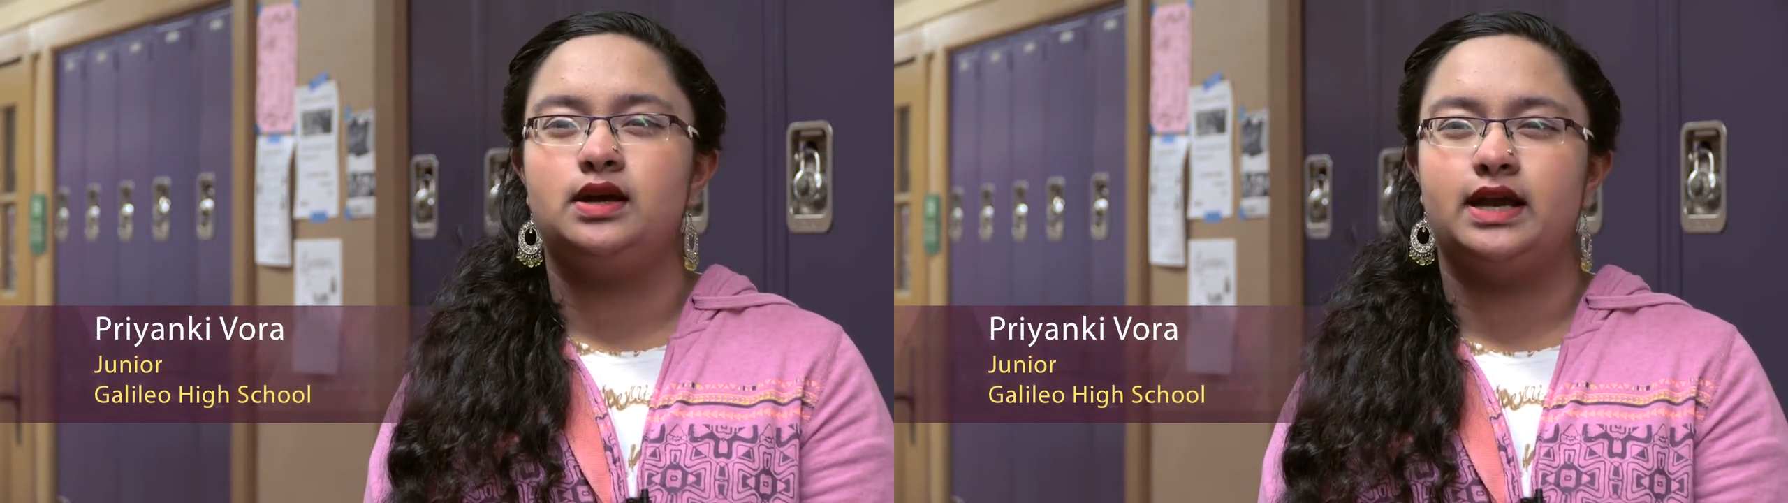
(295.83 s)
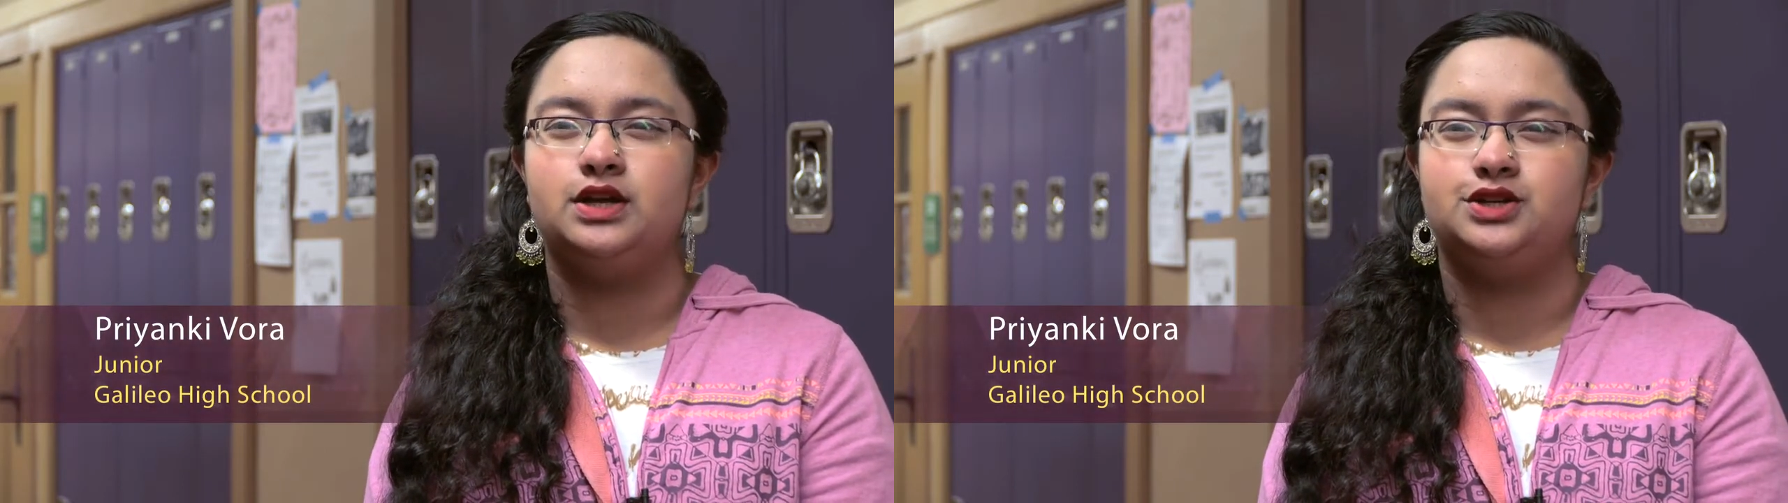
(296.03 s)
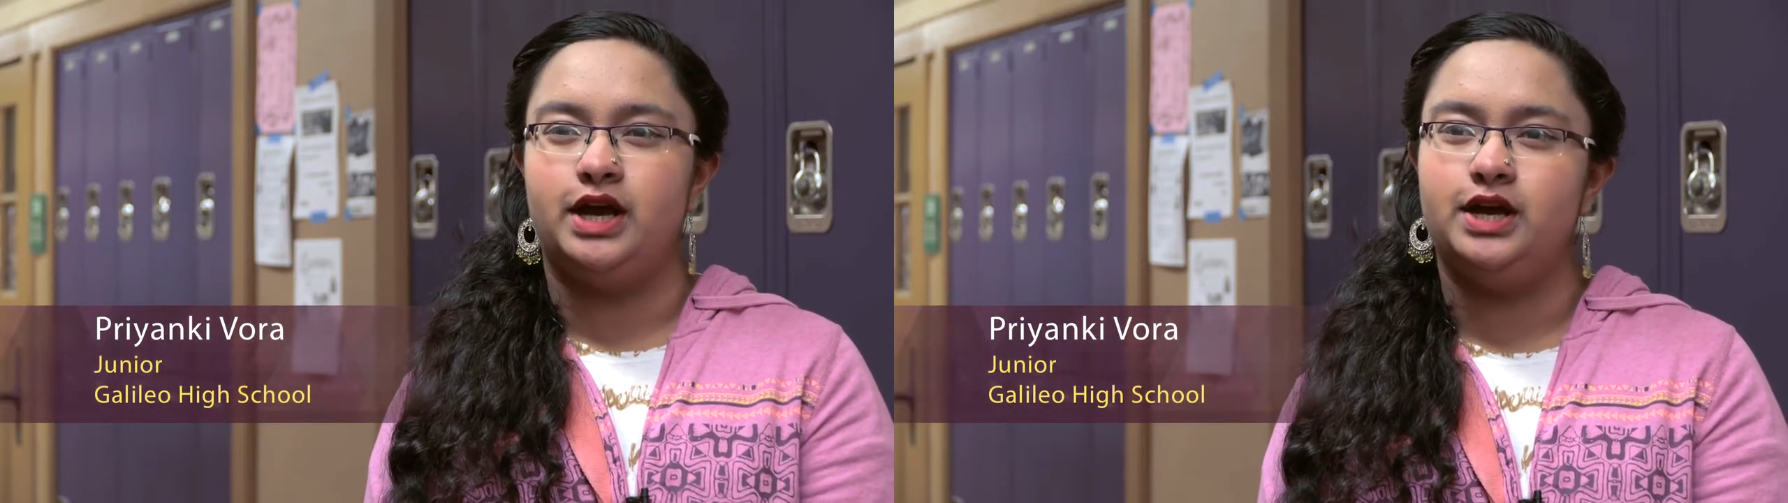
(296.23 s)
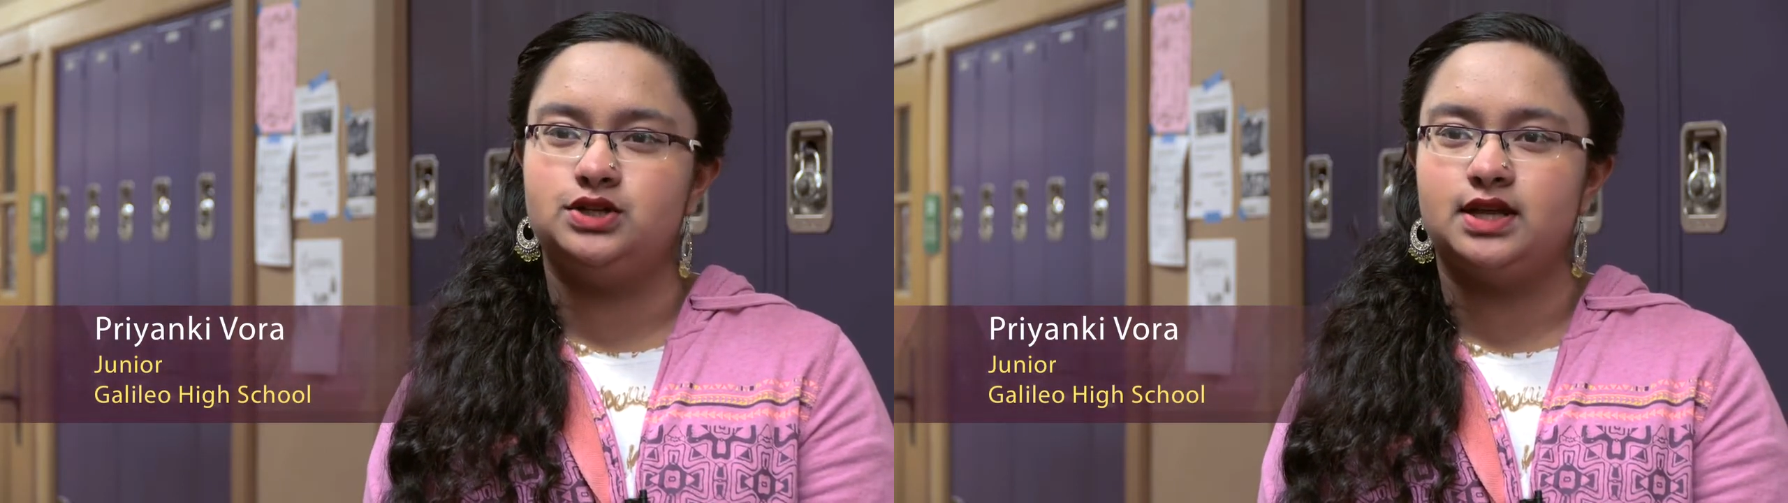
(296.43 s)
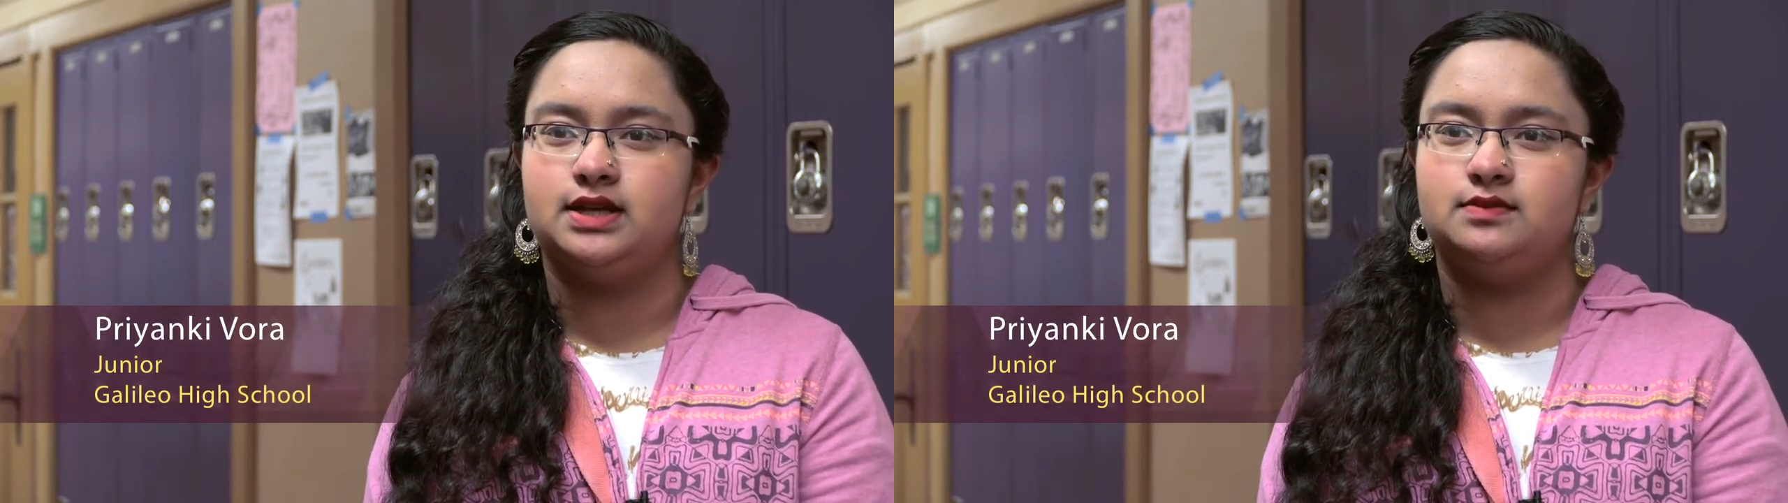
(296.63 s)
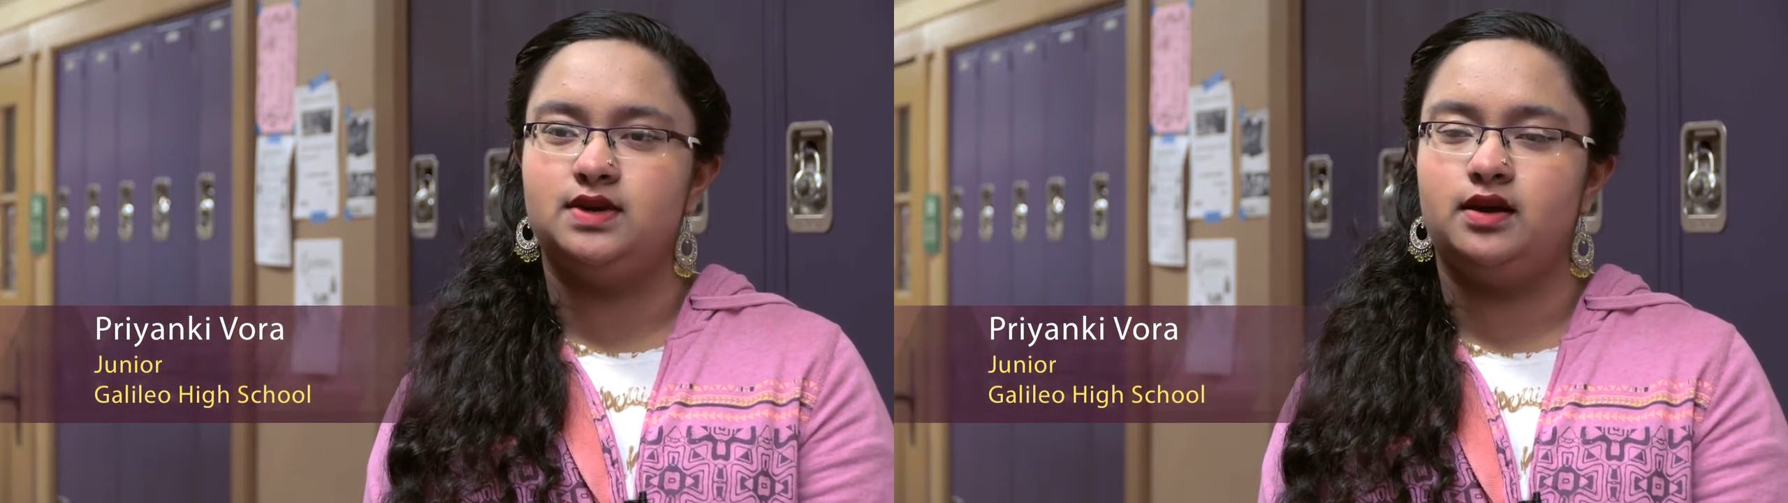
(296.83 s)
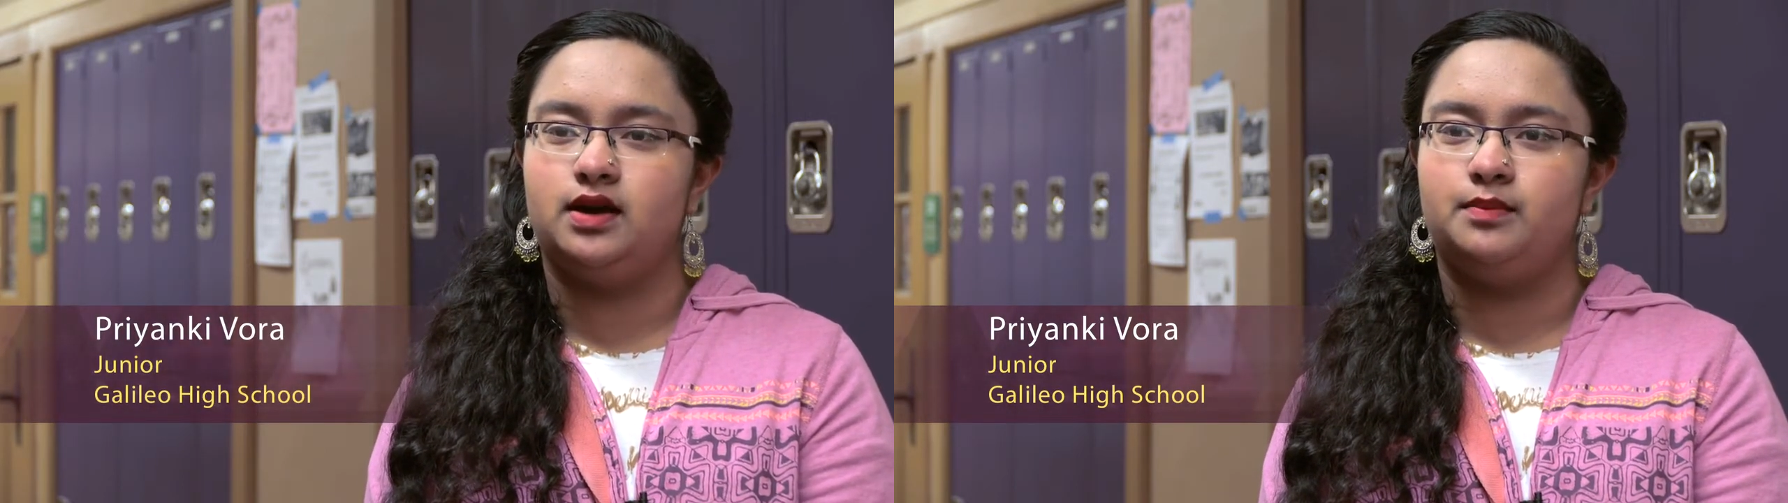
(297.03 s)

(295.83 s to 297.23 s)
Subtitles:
kind of changed that to me.